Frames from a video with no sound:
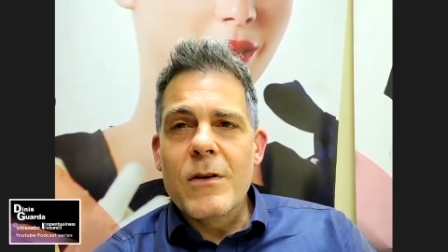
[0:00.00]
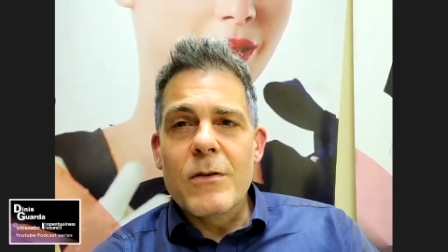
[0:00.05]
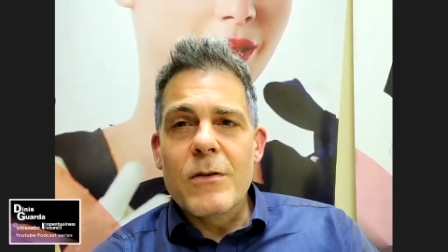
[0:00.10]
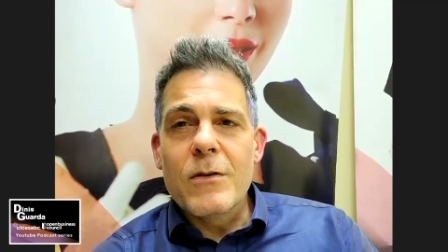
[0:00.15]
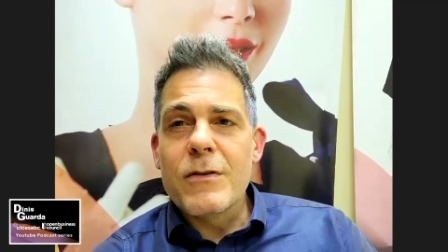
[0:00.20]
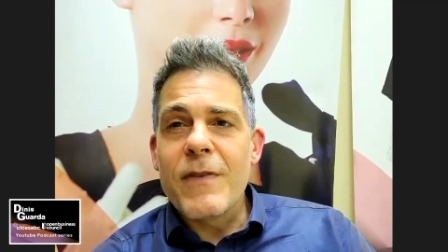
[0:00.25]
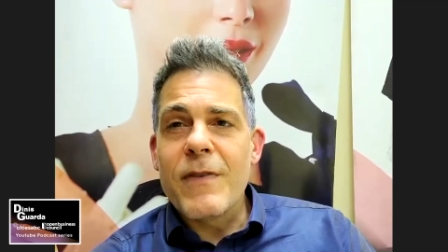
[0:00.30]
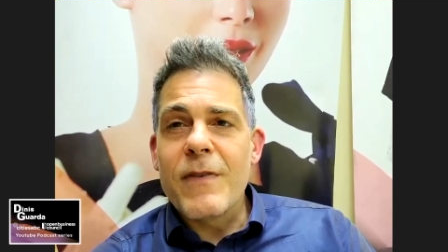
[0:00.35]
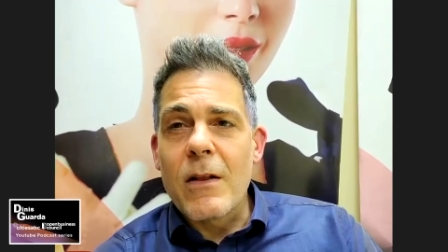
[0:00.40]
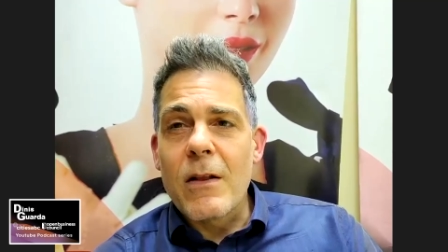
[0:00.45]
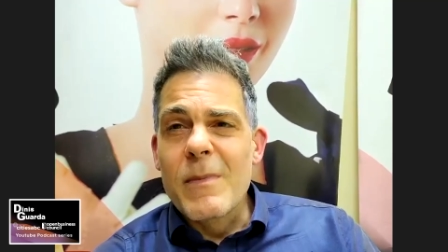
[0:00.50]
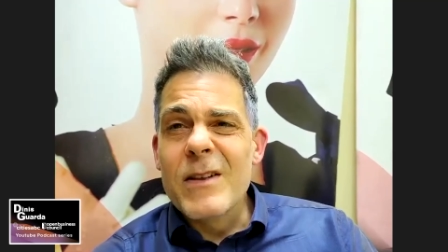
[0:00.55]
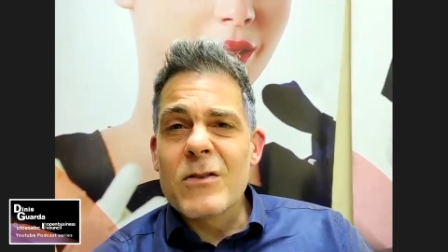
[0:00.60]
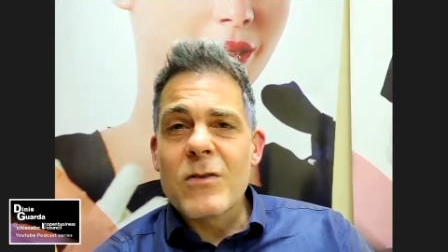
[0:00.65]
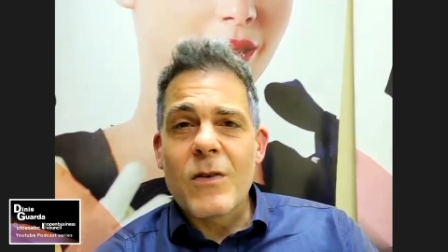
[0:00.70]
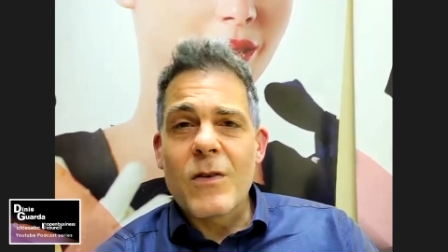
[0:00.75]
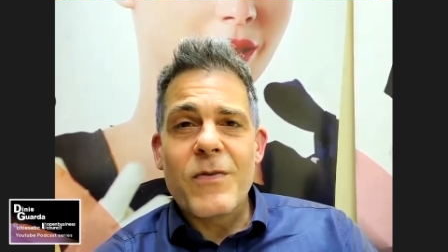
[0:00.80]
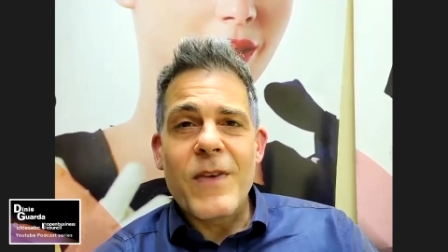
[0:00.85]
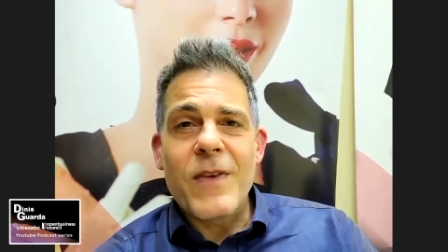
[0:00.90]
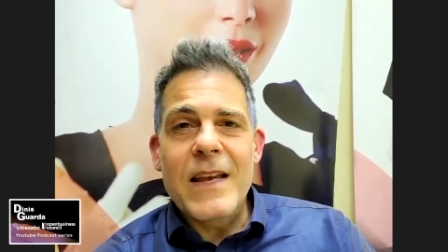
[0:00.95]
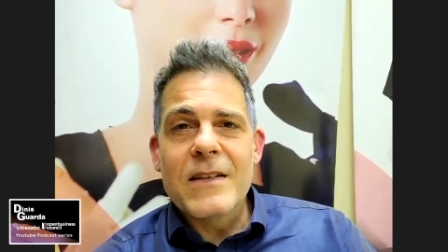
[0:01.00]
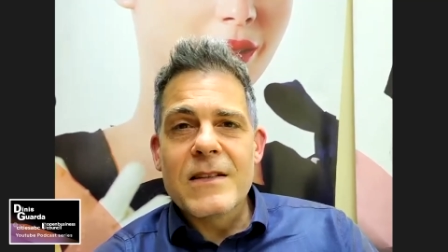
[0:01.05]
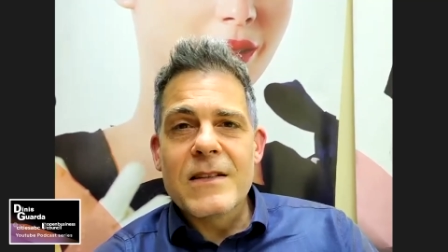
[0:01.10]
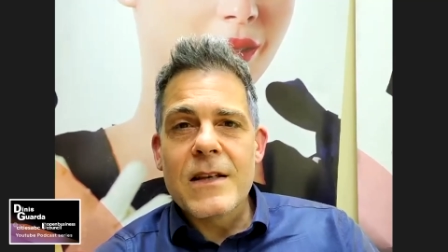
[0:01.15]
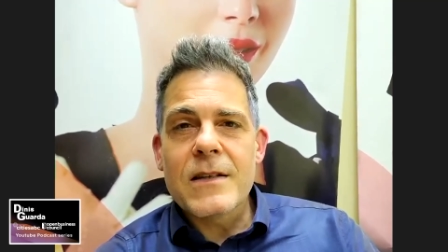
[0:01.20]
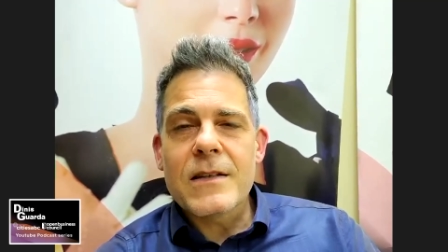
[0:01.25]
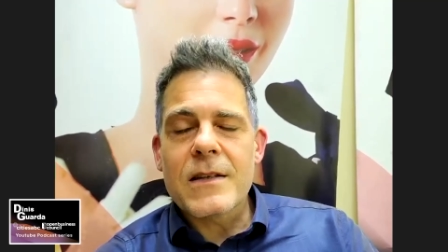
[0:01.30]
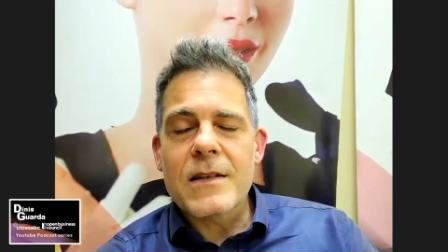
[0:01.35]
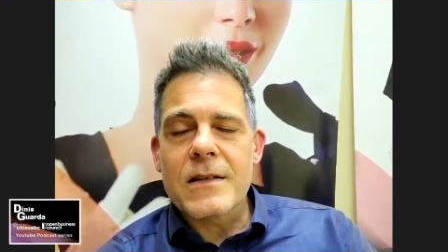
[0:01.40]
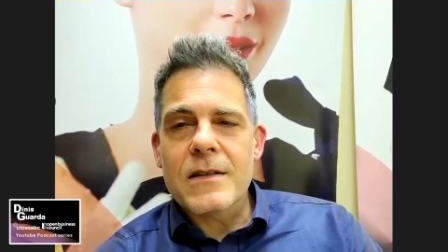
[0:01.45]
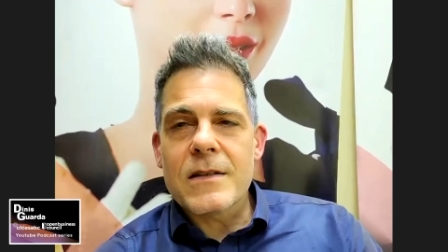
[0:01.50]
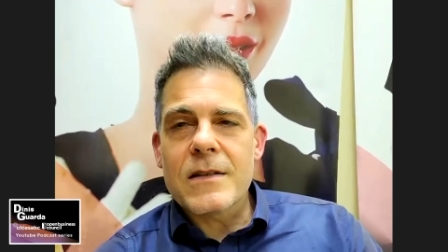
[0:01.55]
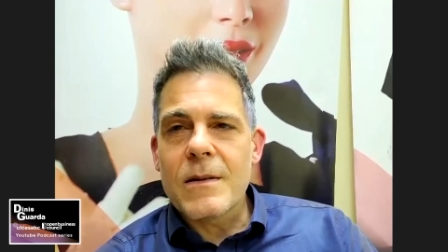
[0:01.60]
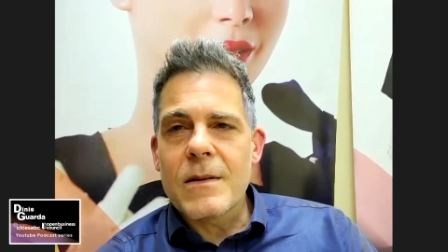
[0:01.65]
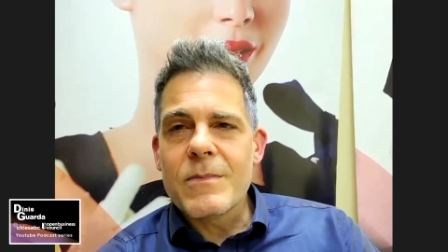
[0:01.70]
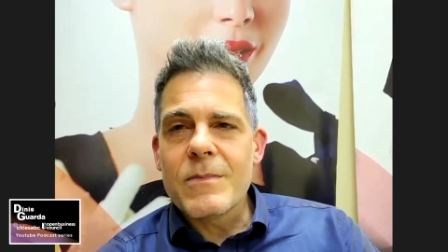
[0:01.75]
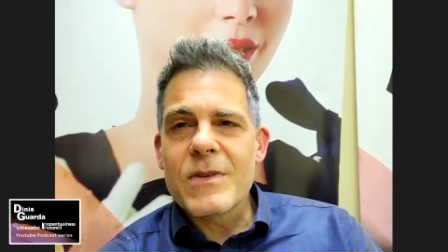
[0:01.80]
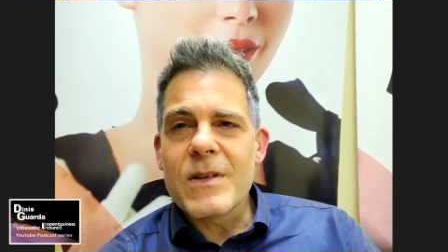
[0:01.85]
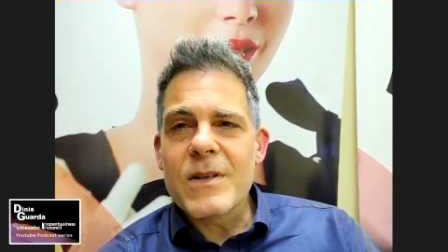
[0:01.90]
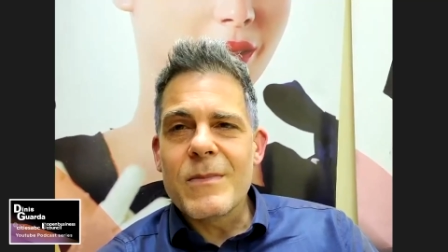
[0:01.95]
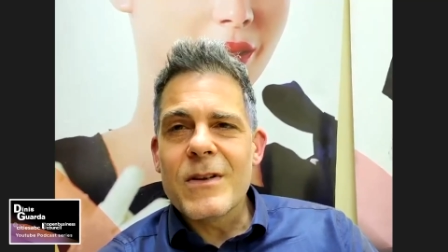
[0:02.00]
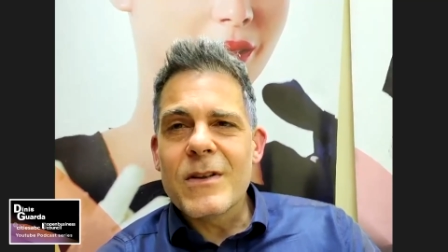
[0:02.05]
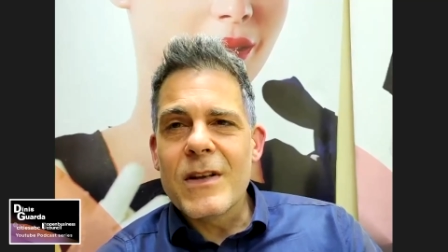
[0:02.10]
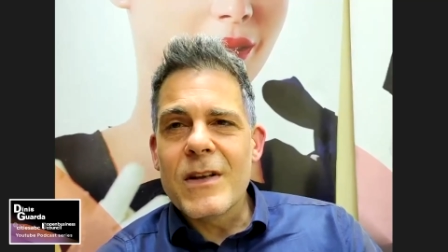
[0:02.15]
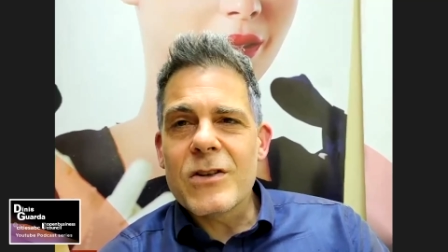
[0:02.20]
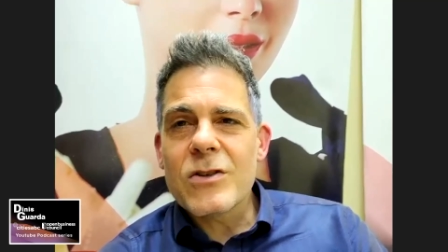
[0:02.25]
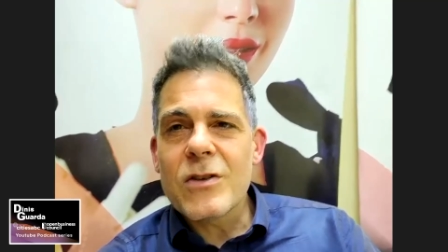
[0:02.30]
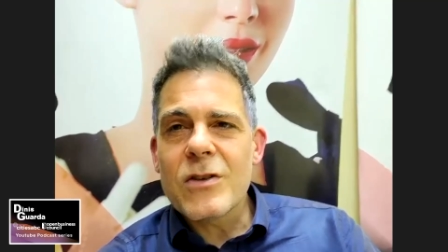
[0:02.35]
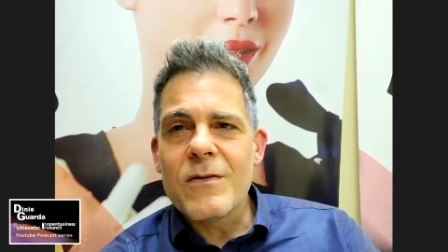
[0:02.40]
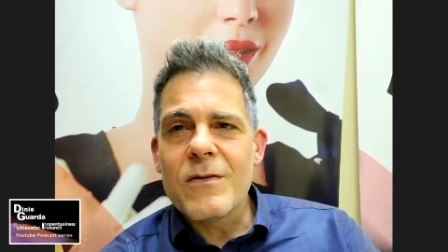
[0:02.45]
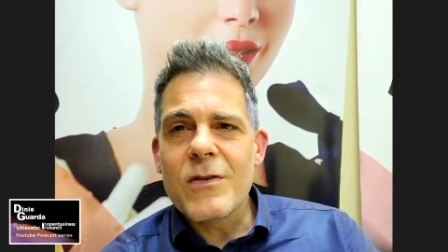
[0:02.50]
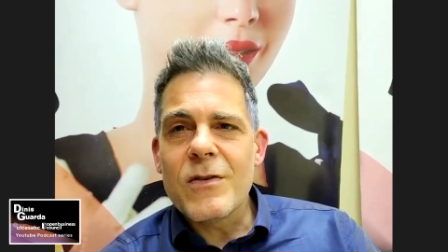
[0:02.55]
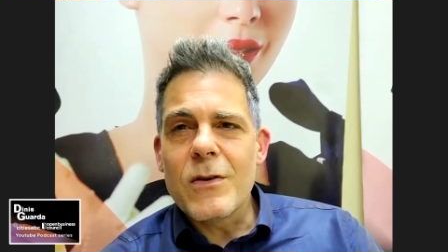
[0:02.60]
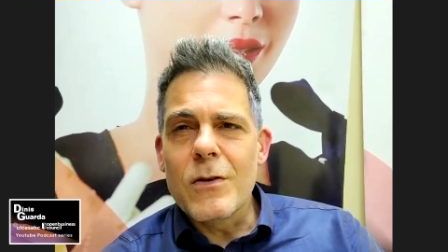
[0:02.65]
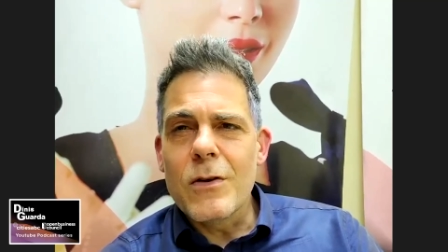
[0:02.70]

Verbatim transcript: developmental phases and some simulation of